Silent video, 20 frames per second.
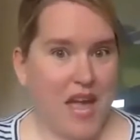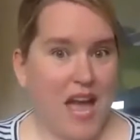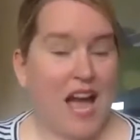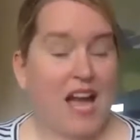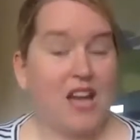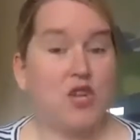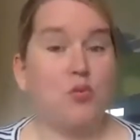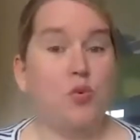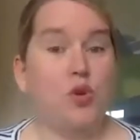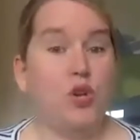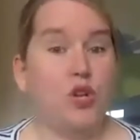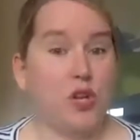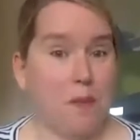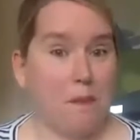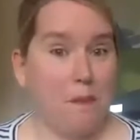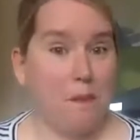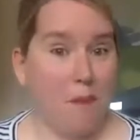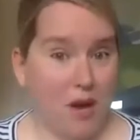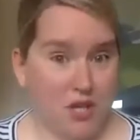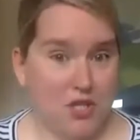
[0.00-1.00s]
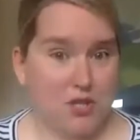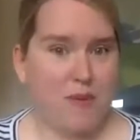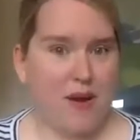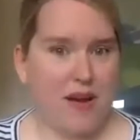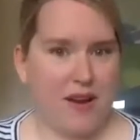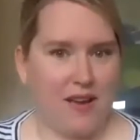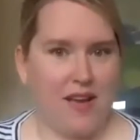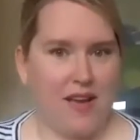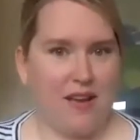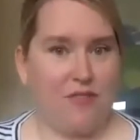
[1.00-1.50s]
And you will look much
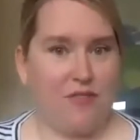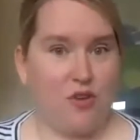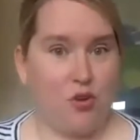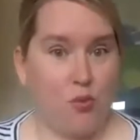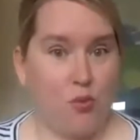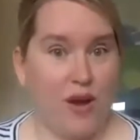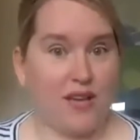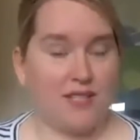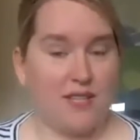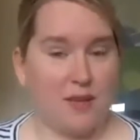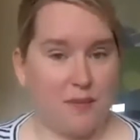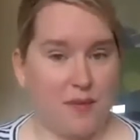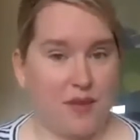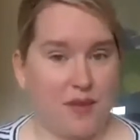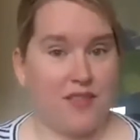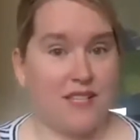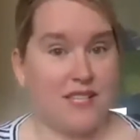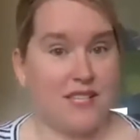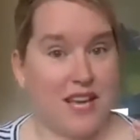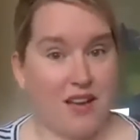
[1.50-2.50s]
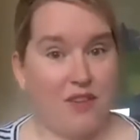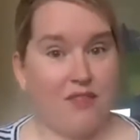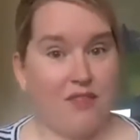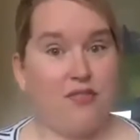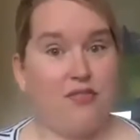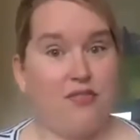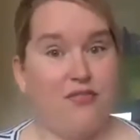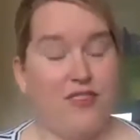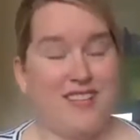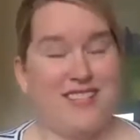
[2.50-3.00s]
better if you wear something that's like
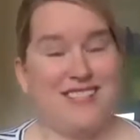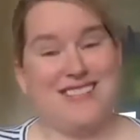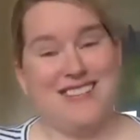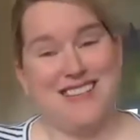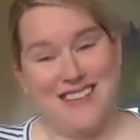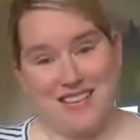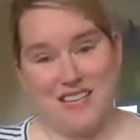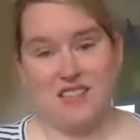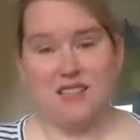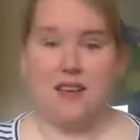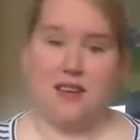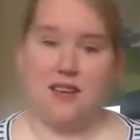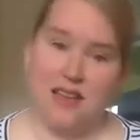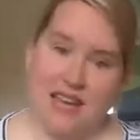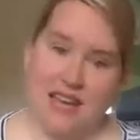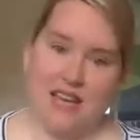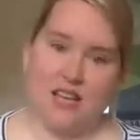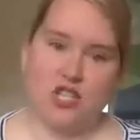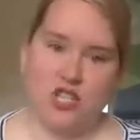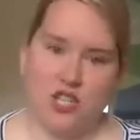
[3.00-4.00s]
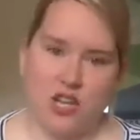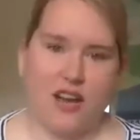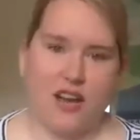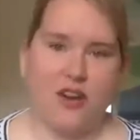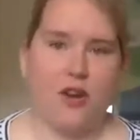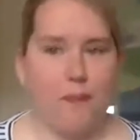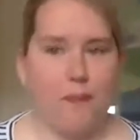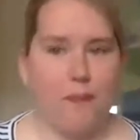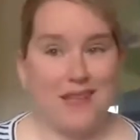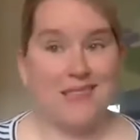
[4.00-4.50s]
fitted-ish. I
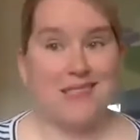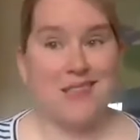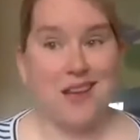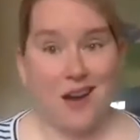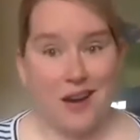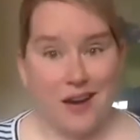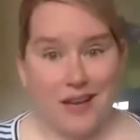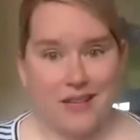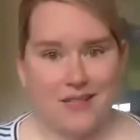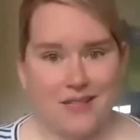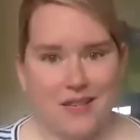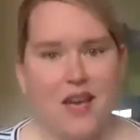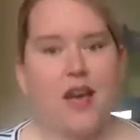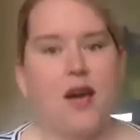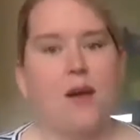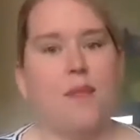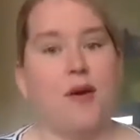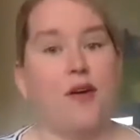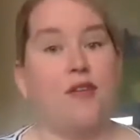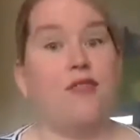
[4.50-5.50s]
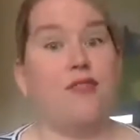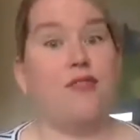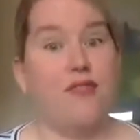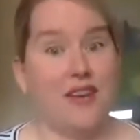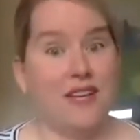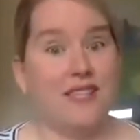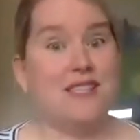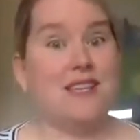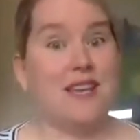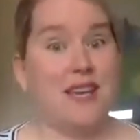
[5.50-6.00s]
don't mean tight, but
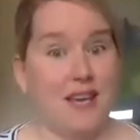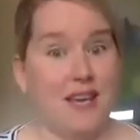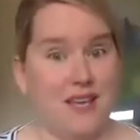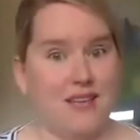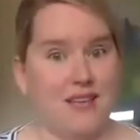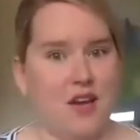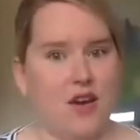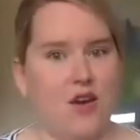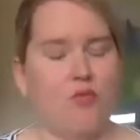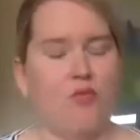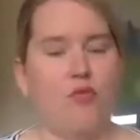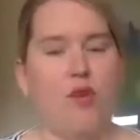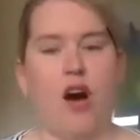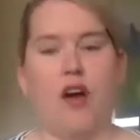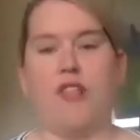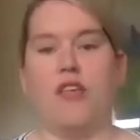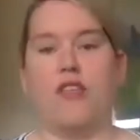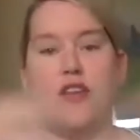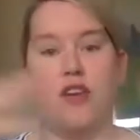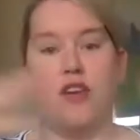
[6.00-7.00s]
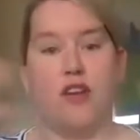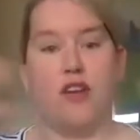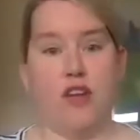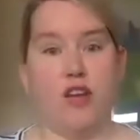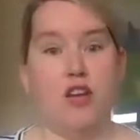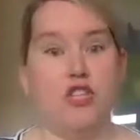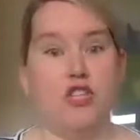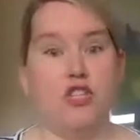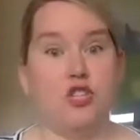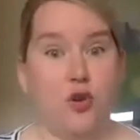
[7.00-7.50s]
fitted rather than
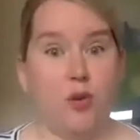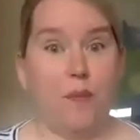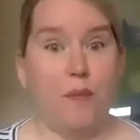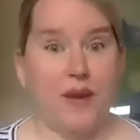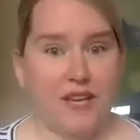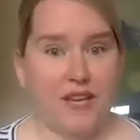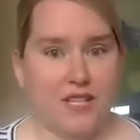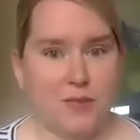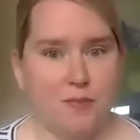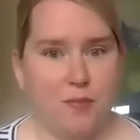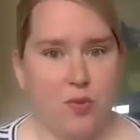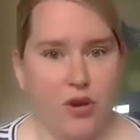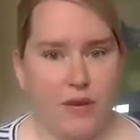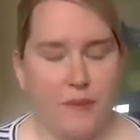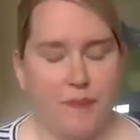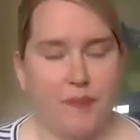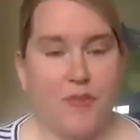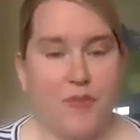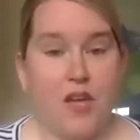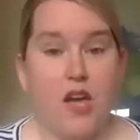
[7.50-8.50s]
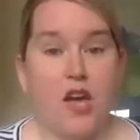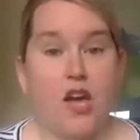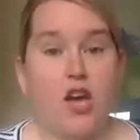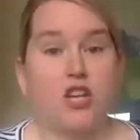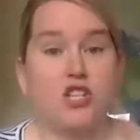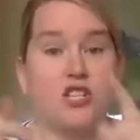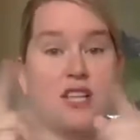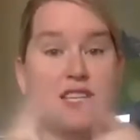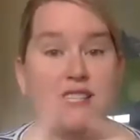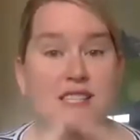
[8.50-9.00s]
to your biggest point.
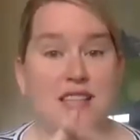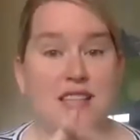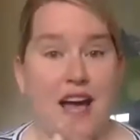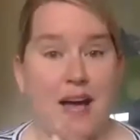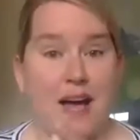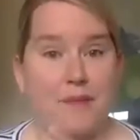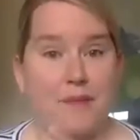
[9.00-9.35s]
So there's that.